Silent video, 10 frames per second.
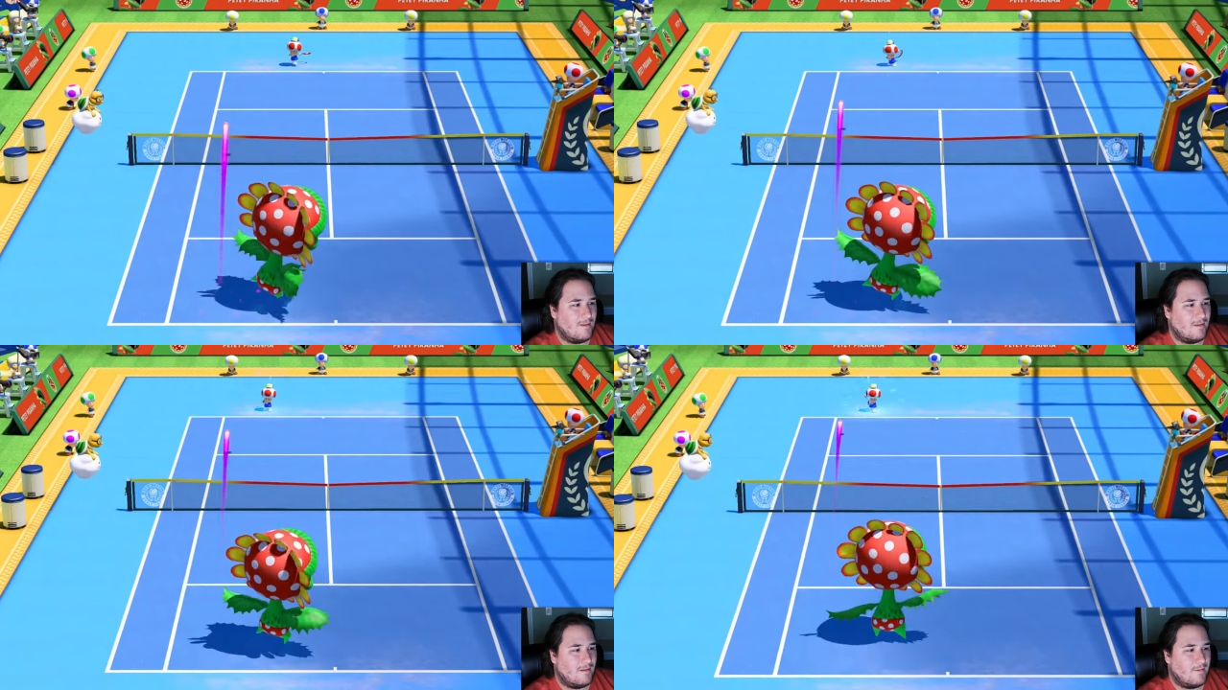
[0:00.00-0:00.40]

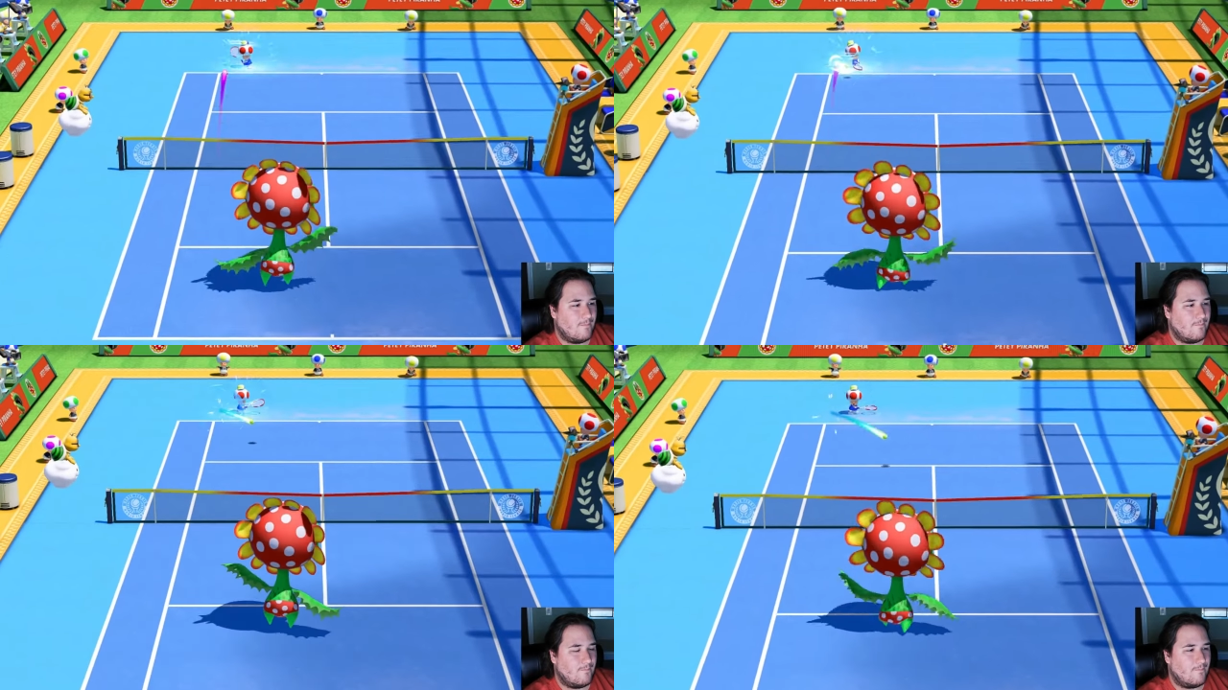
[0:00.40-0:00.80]

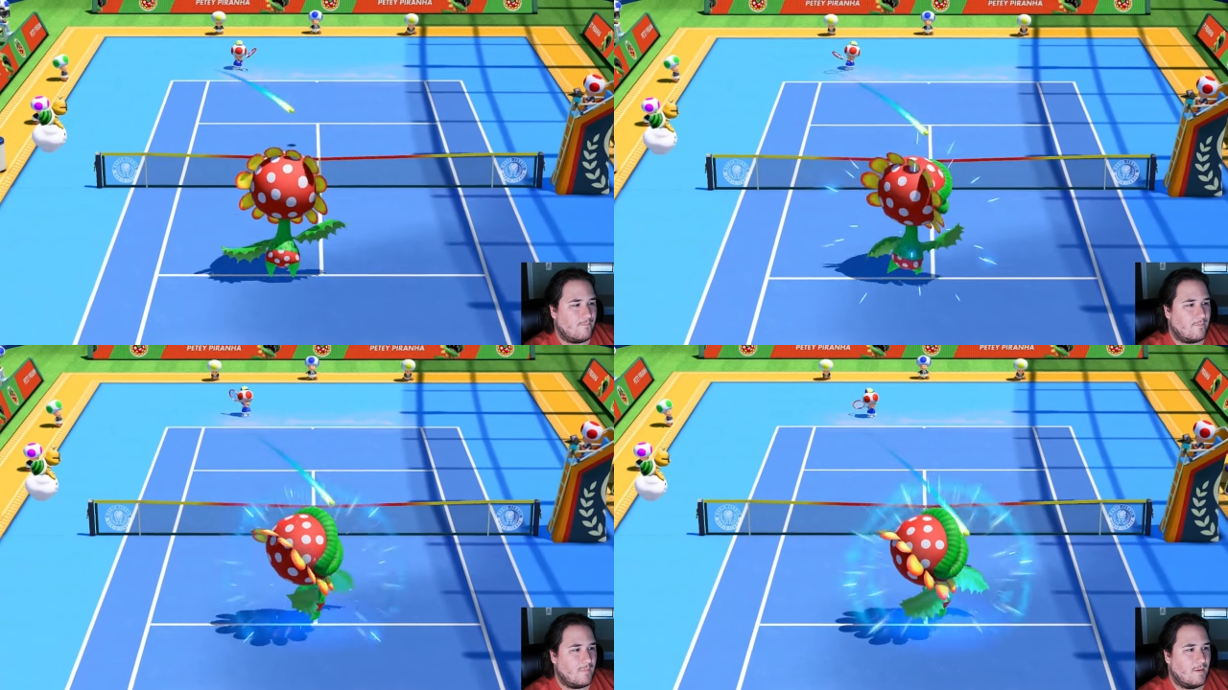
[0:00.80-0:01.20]

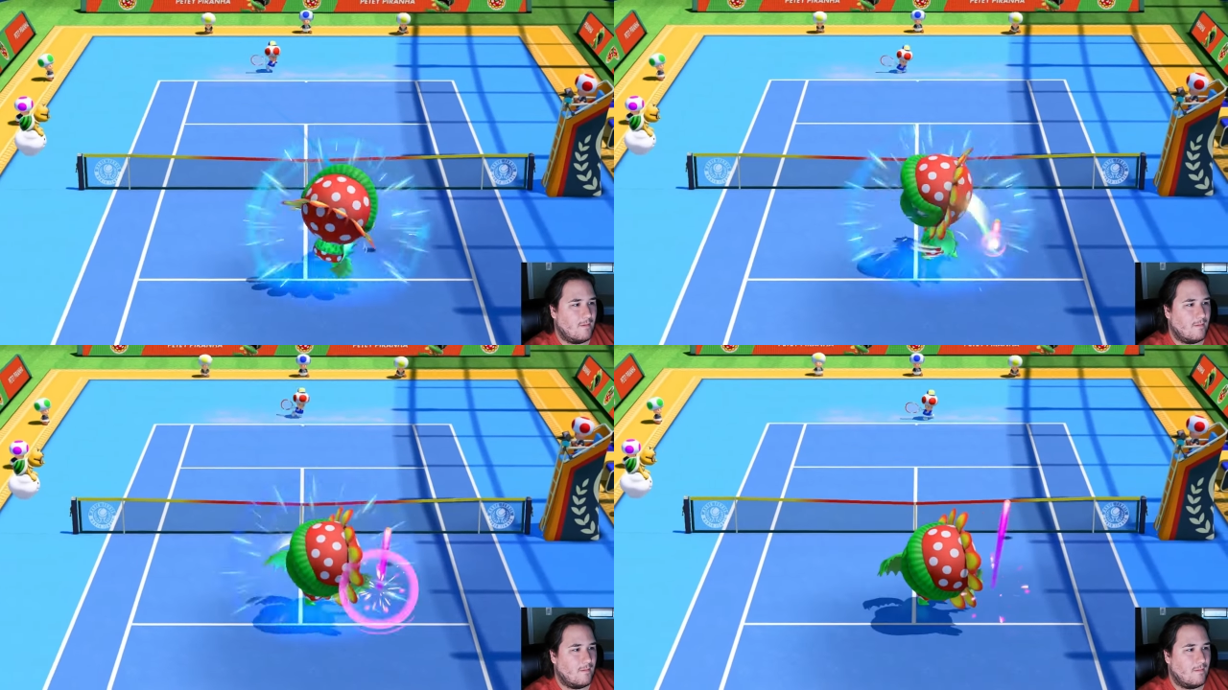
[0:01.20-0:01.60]

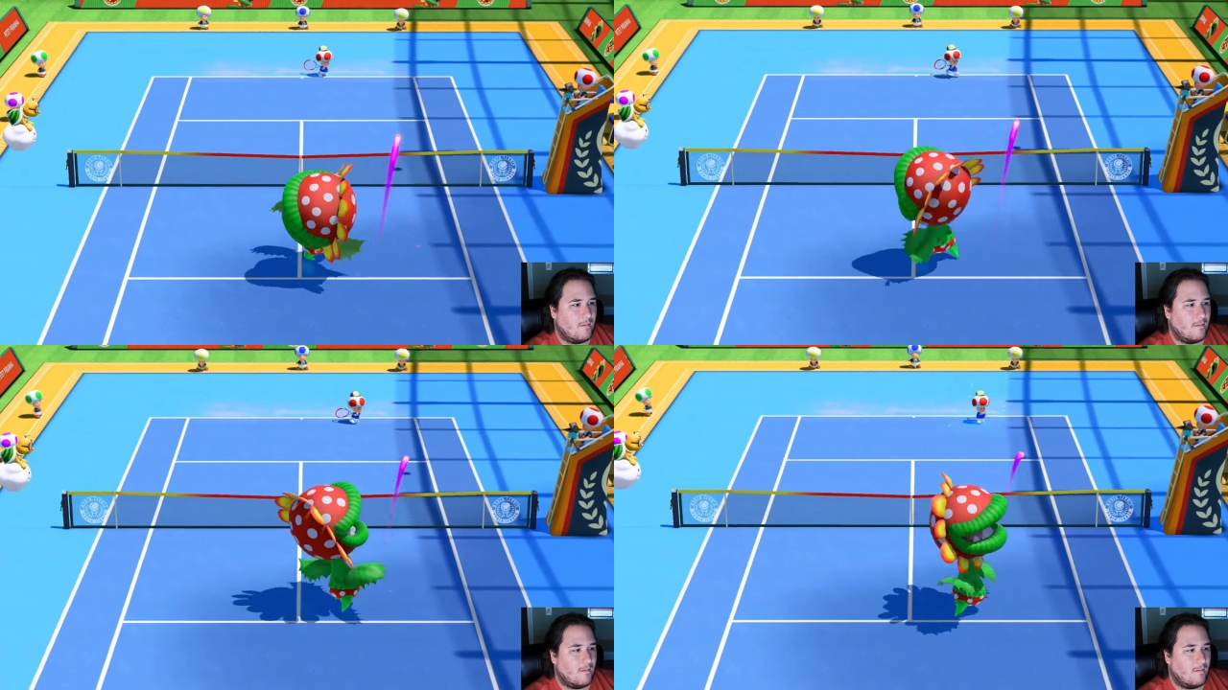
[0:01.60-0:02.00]

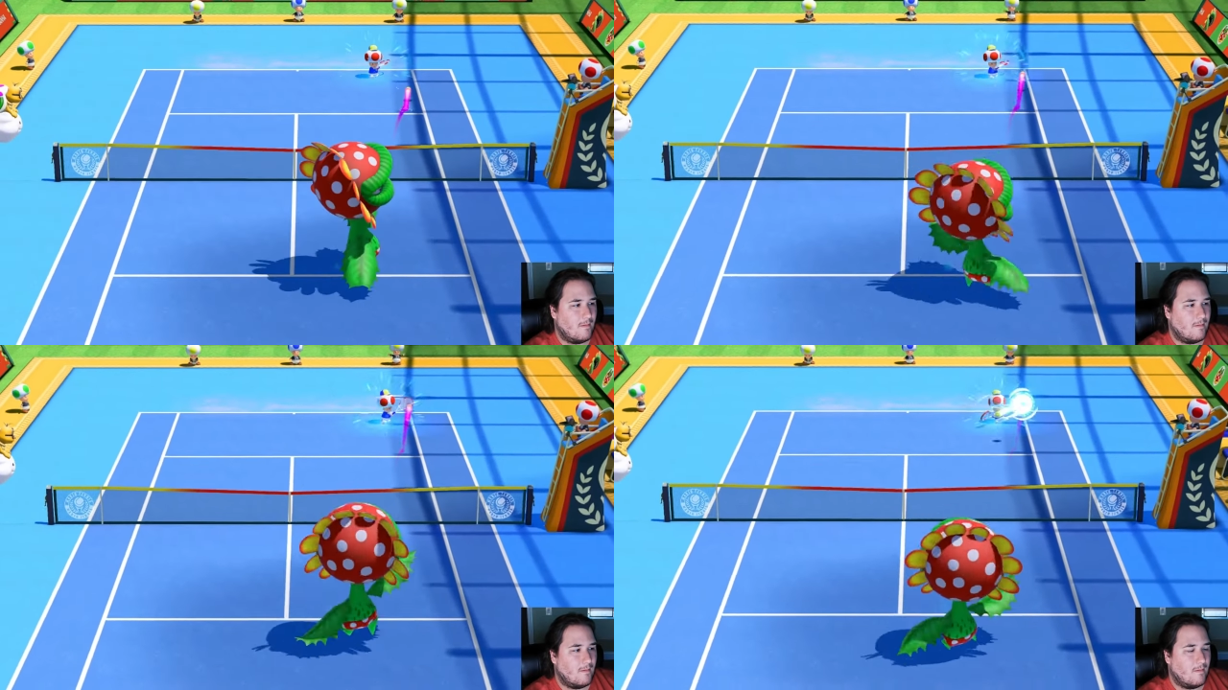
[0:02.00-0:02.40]

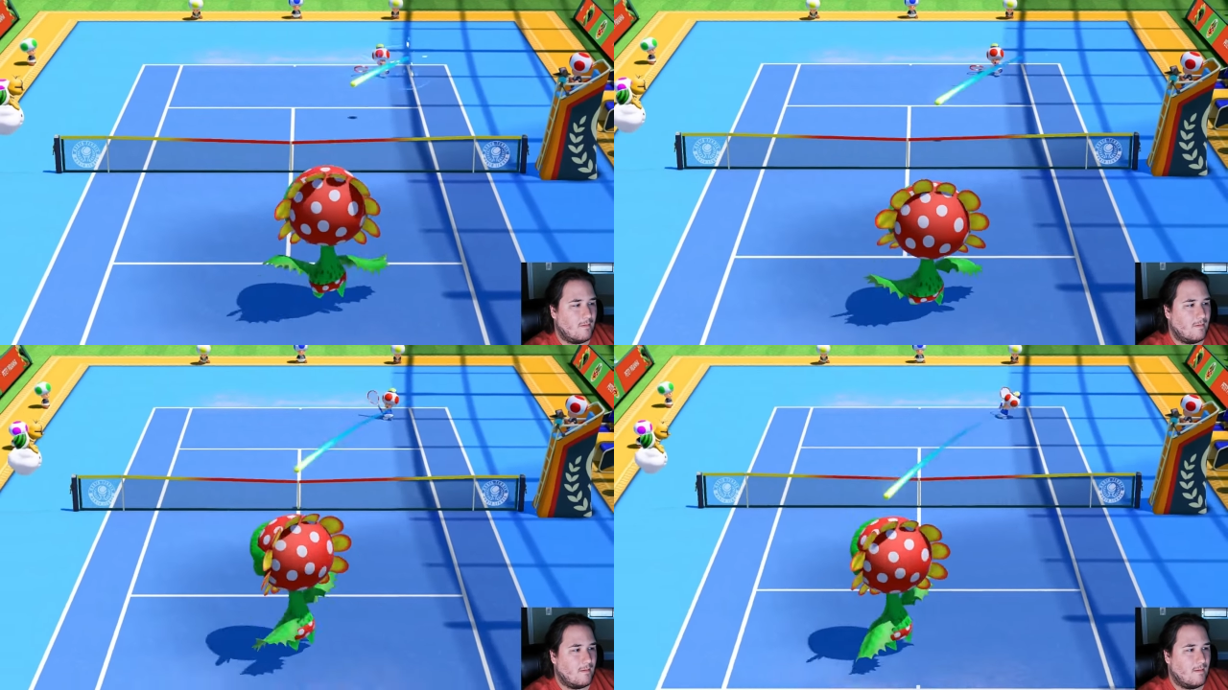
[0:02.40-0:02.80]

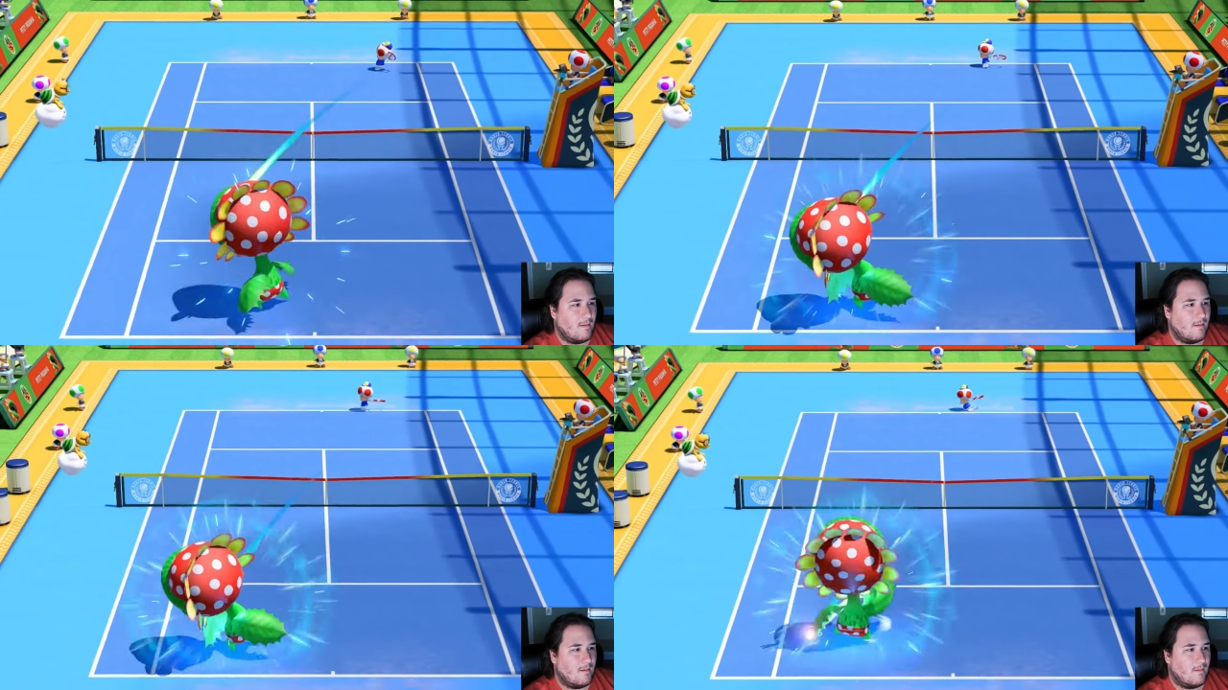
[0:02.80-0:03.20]

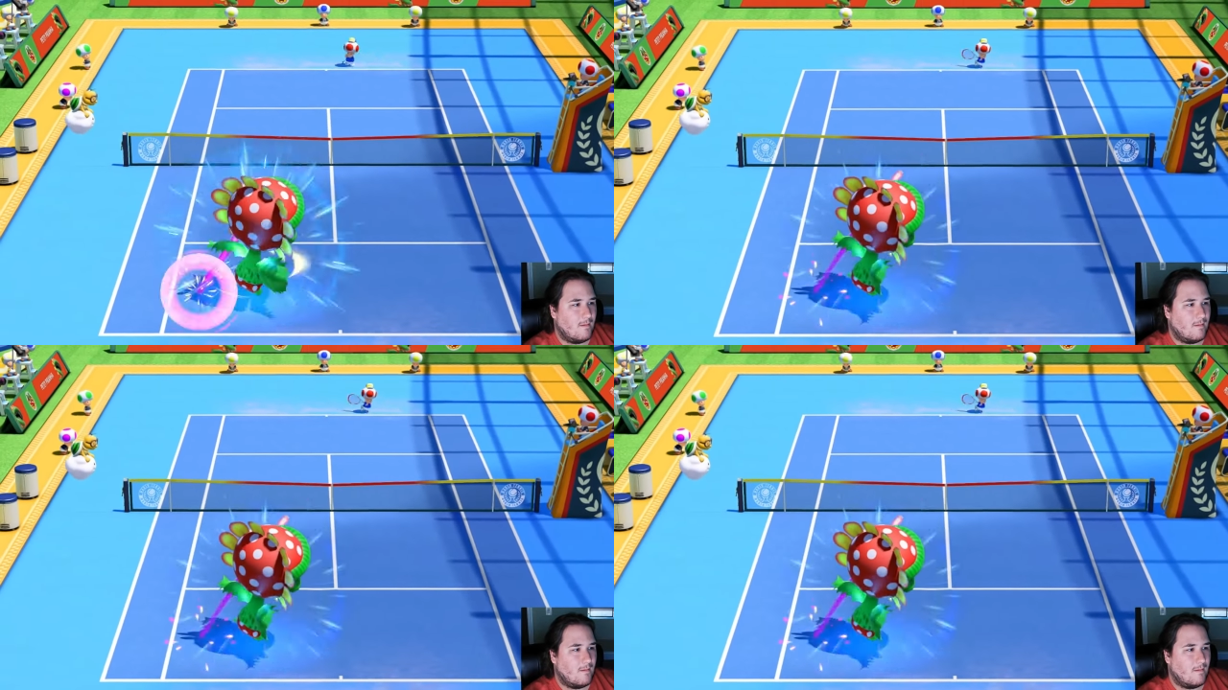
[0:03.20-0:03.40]
(silence)